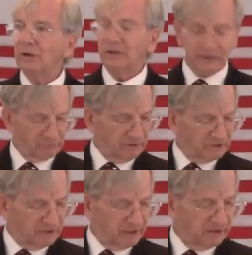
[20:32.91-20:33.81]
That's what
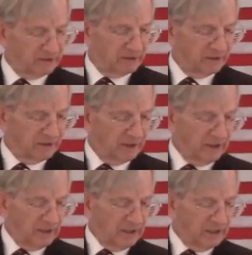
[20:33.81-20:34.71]
he said.
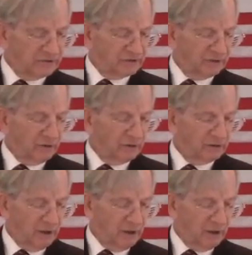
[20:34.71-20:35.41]
Is it